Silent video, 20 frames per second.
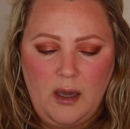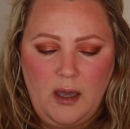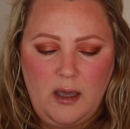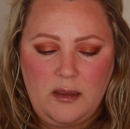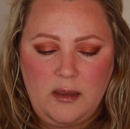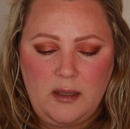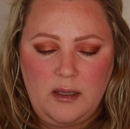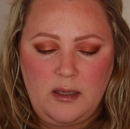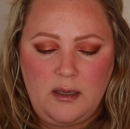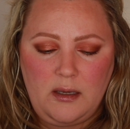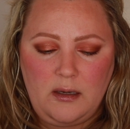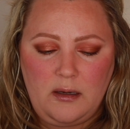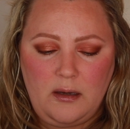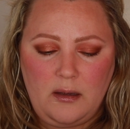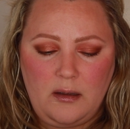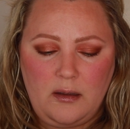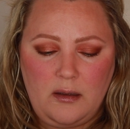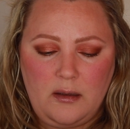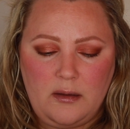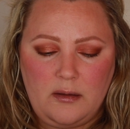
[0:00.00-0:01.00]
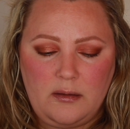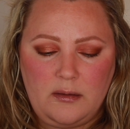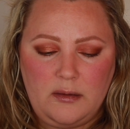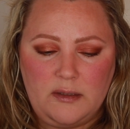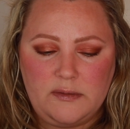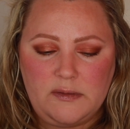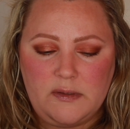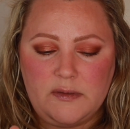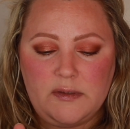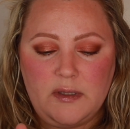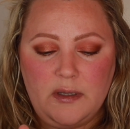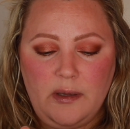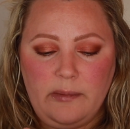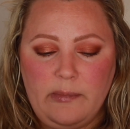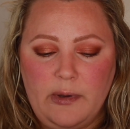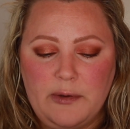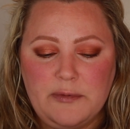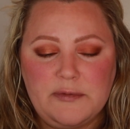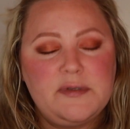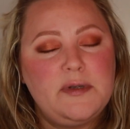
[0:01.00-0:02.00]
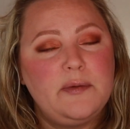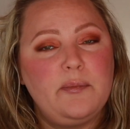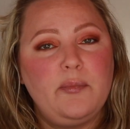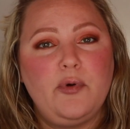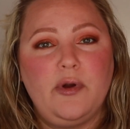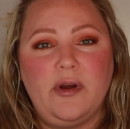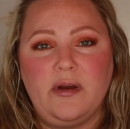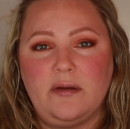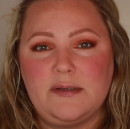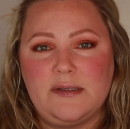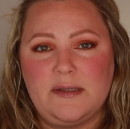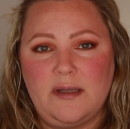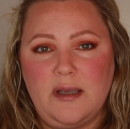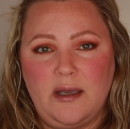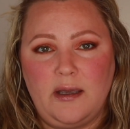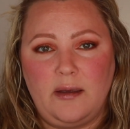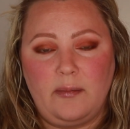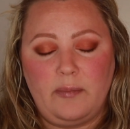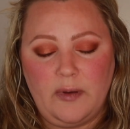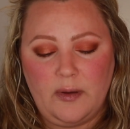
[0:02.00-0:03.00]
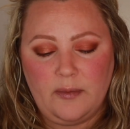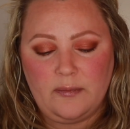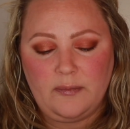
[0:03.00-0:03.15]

And then this is the most important step.